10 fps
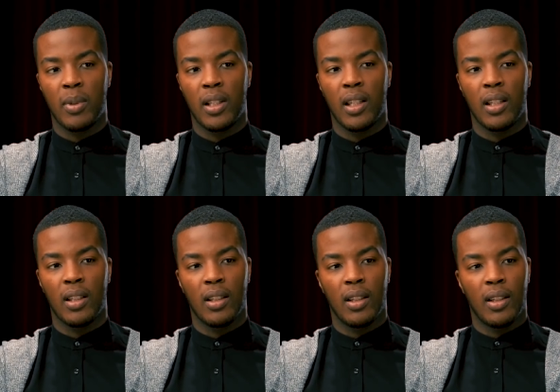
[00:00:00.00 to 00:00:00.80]
of Bel-Air
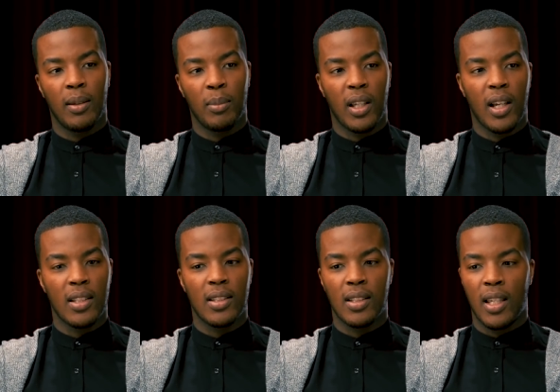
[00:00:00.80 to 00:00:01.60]

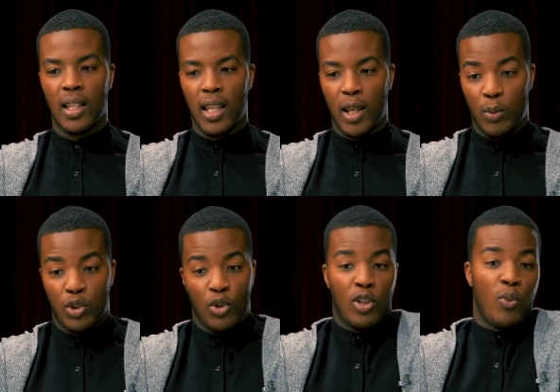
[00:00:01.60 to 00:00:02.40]
because it was
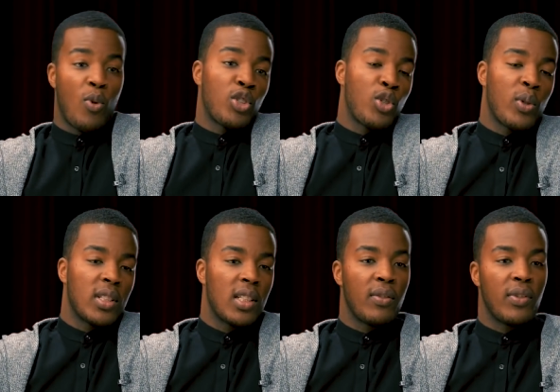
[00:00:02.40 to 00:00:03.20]
sort of the one show on
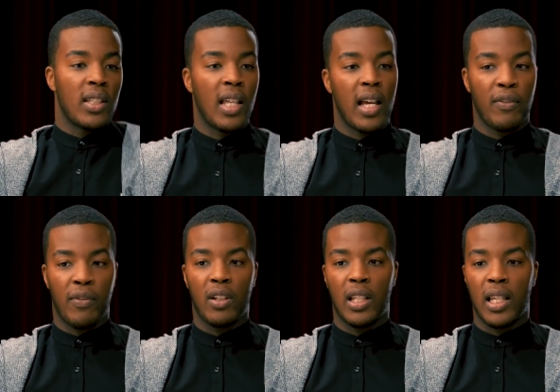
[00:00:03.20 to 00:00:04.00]
T V that it
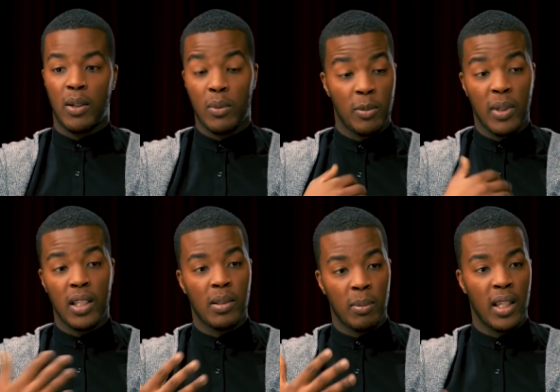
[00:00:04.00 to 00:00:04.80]
felt like it was
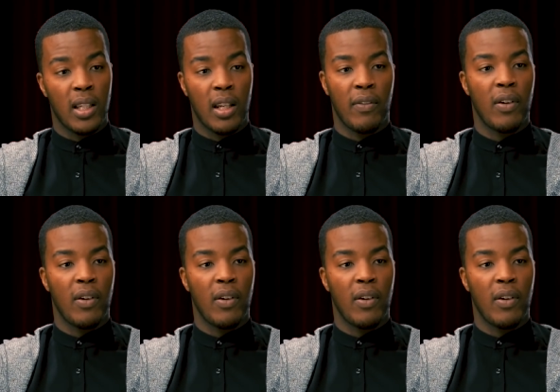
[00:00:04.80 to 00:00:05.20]
speaking to me, and I